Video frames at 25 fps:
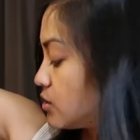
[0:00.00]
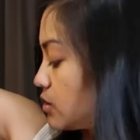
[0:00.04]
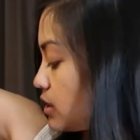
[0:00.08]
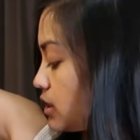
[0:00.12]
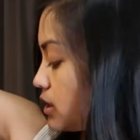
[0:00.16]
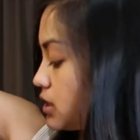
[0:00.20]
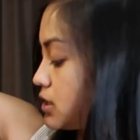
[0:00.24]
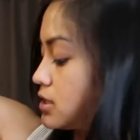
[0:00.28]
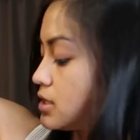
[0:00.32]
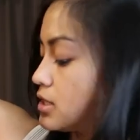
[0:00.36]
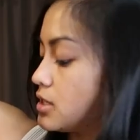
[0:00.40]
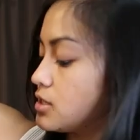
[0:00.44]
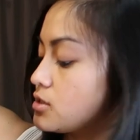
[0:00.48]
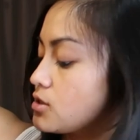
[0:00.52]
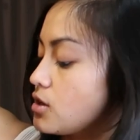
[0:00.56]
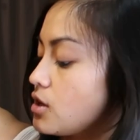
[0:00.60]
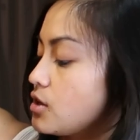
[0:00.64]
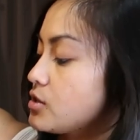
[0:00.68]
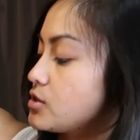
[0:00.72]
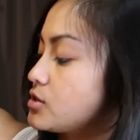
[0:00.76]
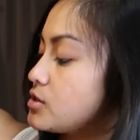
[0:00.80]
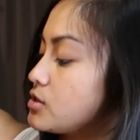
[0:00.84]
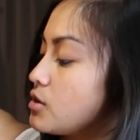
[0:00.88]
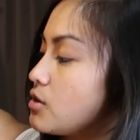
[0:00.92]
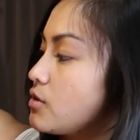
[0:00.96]
So this is
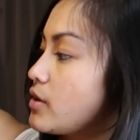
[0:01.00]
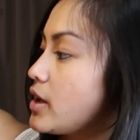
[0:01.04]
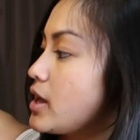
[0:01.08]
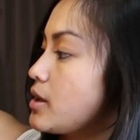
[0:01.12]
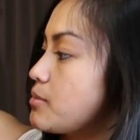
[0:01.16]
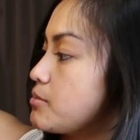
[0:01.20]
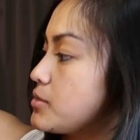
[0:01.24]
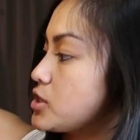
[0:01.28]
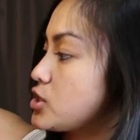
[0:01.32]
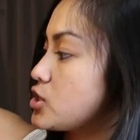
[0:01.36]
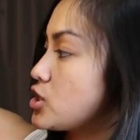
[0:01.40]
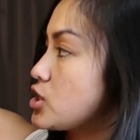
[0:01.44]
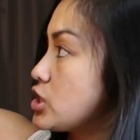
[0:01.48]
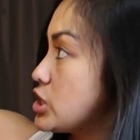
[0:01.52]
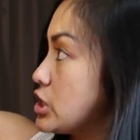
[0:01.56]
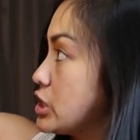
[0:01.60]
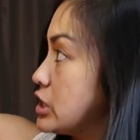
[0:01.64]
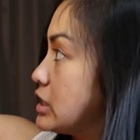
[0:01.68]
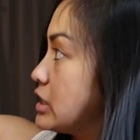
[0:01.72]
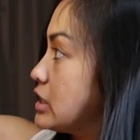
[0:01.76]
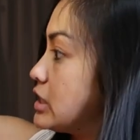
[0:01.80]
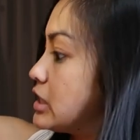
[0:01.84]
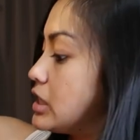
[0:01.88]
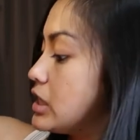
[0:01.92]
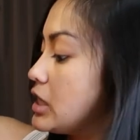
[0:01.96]
also a
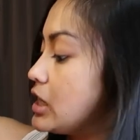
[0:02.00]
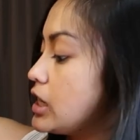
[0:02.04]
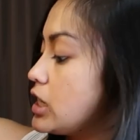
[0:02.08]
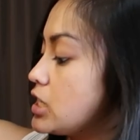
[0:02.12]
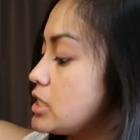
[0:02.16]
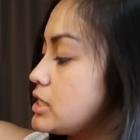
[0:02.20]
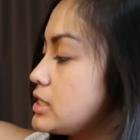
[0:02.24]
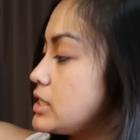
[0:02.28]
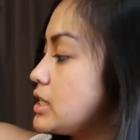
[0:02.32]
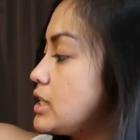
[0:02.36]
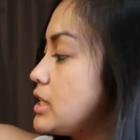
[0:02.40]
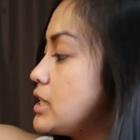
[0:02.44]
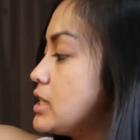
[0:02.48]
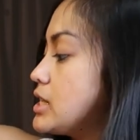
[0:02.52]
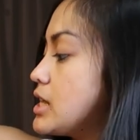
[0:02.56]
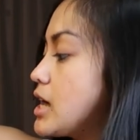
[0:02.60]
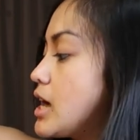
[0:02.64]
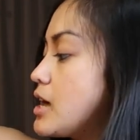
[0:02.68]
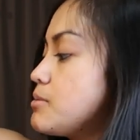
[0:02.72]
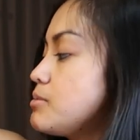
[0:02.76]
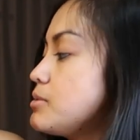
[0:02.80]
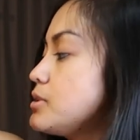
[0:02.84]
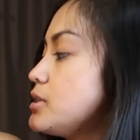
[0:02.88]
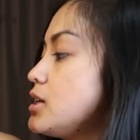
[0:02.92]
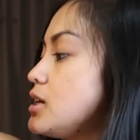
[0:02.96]
maternity tee,
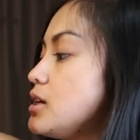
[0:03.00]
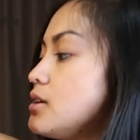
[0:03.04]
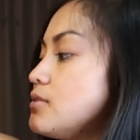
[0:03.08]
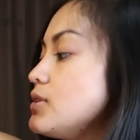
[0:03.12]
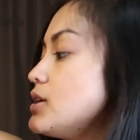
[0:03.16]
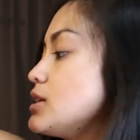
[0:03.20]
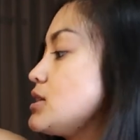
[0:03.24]
I believe.